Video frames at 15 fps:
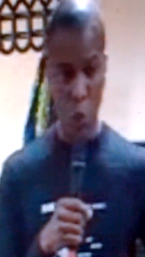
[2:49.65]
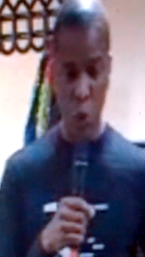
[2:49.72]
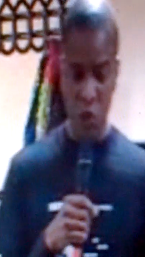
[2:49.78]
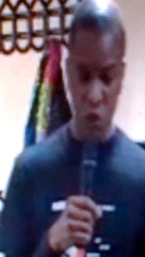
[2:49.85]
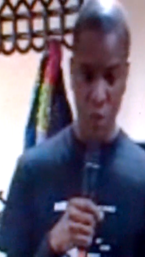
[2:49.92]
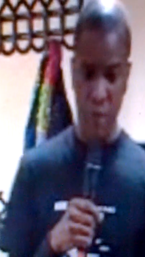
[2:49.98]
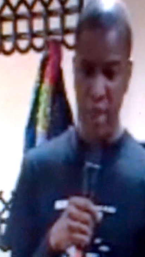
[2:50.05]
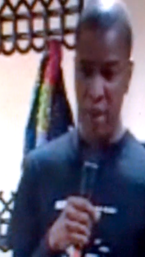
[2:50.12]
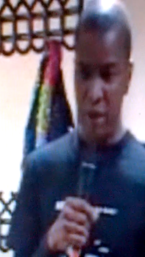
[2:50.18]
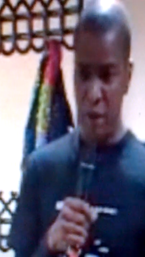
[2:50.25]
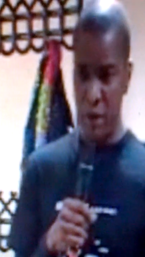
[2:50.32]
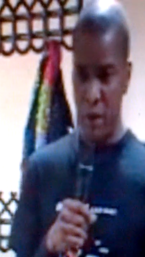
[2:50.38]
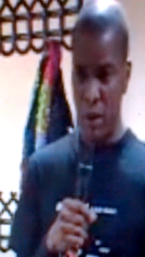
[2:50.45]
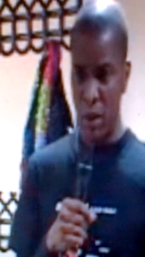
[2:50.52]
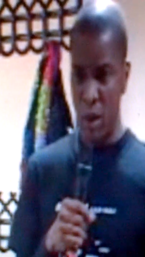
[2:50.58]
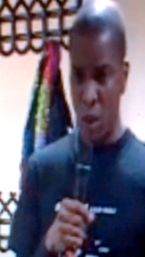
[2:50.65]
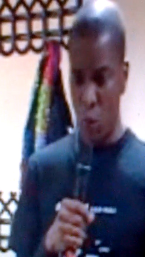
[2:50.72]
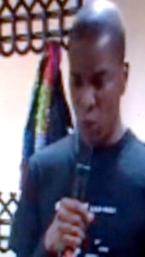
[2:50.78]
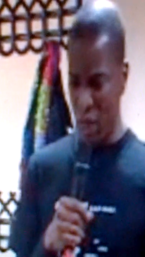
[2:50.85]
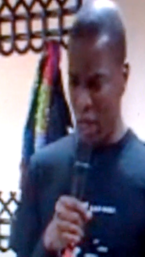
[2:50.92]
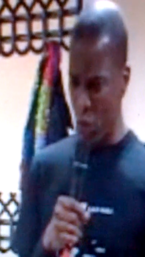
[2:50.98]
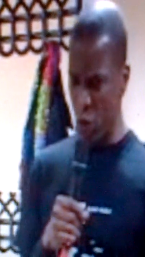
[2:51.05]
What do you mean?
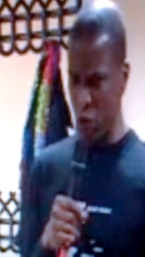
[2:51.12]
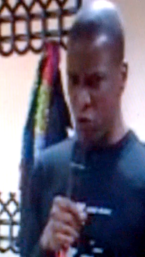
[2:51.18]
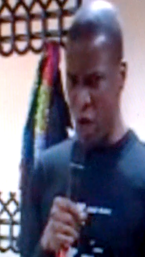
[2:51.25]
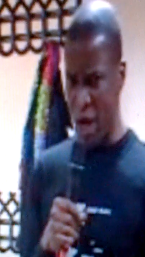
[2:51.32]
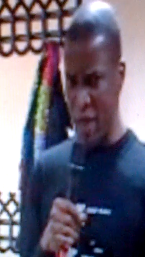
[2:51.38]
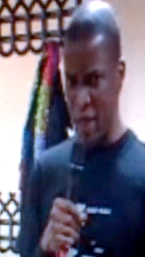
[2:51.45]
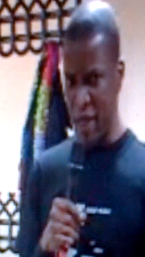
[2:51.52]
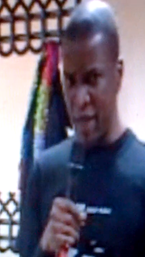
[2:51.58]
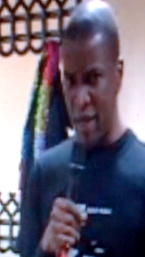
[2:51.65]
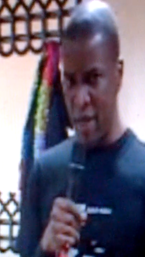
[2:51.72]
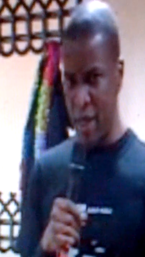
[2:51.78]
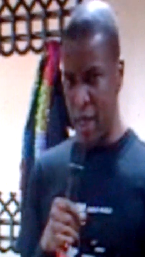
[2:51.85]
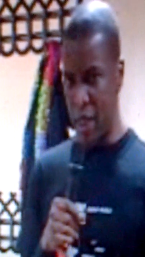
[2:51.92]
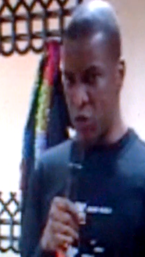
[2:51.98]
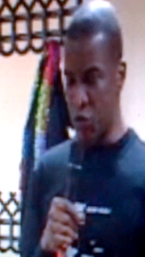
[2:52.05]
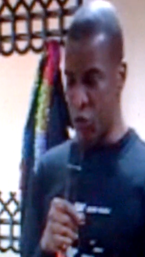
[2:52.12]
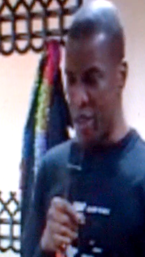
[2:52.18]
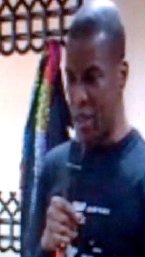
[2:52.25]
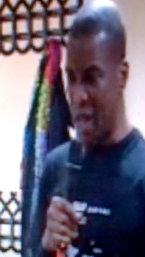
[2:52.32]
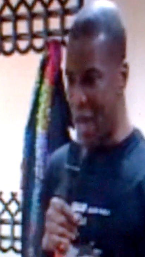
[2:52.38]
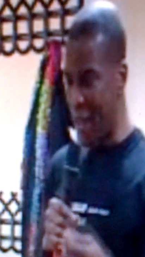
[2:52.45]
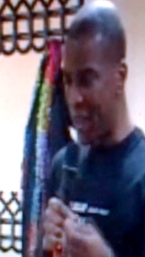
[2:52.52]
Well, I wouldn't write like that. It's
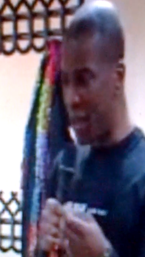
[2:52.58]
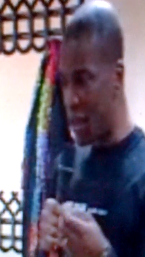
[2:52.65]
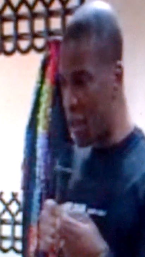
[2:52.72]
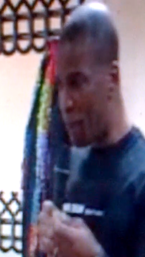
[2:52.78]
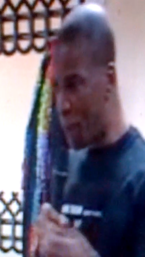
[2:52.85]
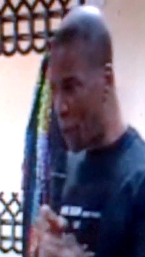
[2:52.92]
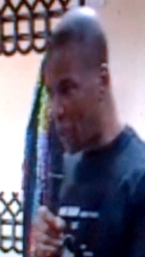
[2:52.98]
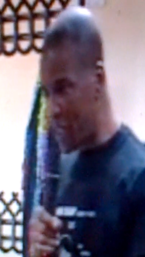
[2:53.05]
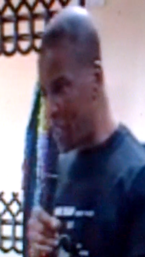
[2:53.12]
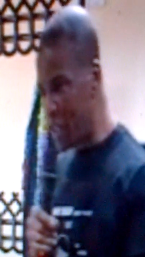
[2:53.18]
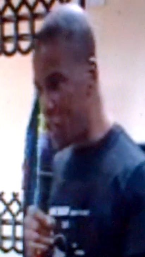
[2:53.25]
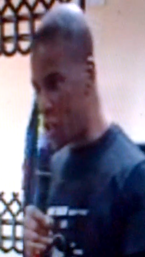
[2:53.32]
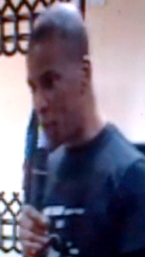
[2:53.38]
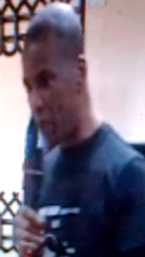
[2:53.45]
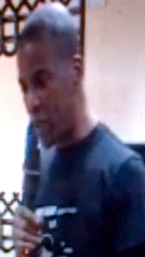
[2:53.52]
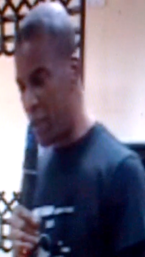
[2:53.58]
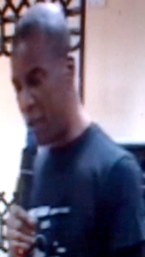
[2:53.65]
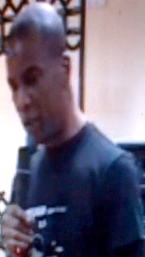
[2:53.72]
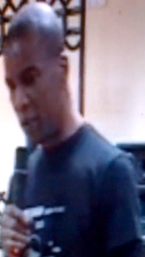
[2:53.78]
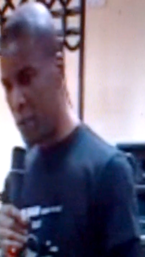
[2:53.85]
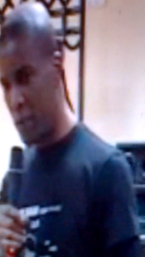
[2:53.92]
written like police speak.